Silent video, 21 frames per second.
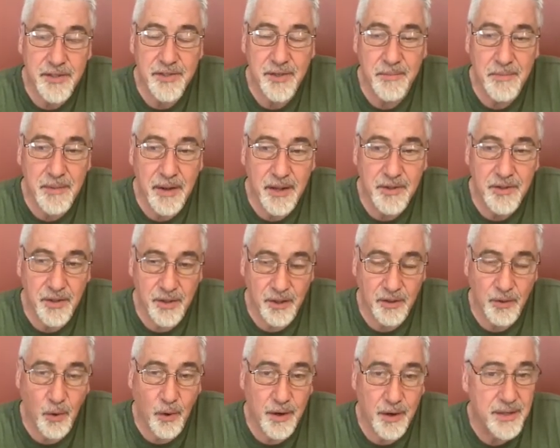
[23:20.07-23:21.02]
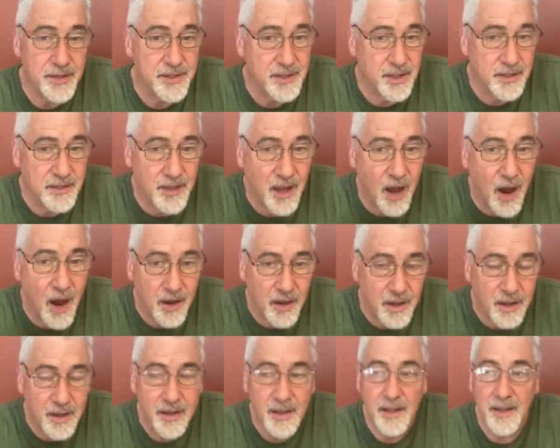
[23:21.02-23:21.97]
submitted to the Lord is the
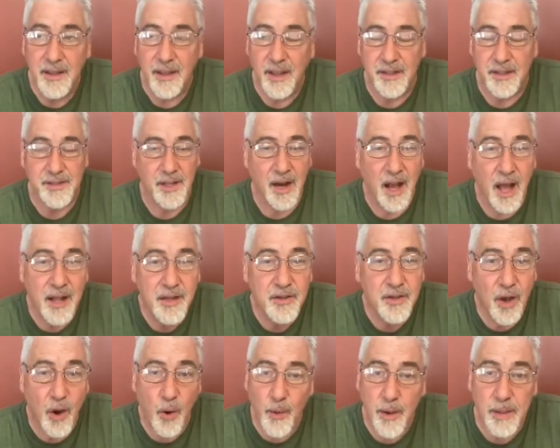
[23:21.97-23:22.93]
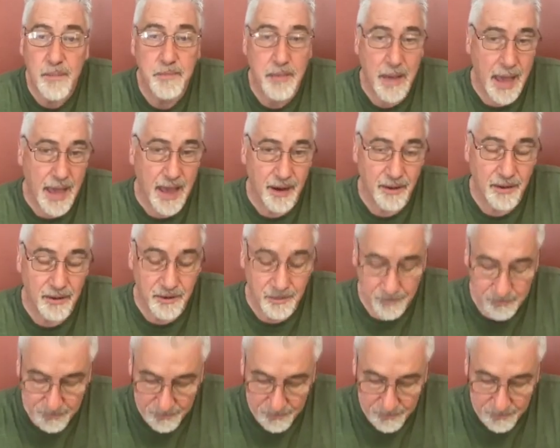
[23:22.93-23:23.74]
tongue. It's an ongoing battle.